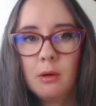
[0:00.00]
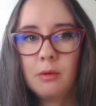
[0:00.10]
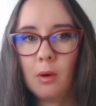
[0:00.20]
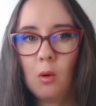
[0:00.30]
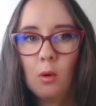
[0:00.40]

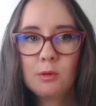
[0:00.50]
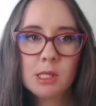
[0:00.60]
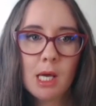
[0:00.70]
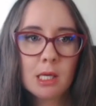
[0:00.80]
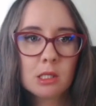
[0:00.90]
the whole
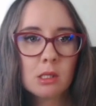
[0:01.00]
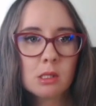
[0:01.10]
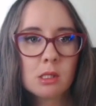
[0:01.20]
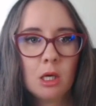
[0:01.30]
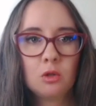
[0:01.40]

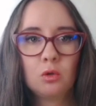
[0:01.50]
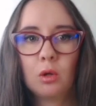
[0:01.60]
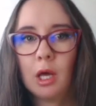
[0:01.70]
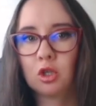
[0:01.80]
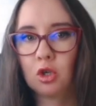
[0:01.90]
sentence. Do you
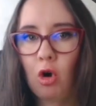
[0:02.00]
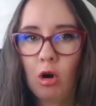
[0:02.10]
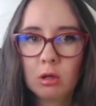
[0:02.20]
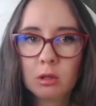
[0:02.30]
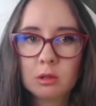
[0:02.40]
like
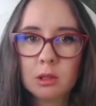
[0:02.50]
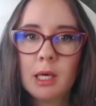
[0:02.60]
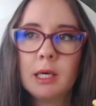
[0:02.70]
chocolate?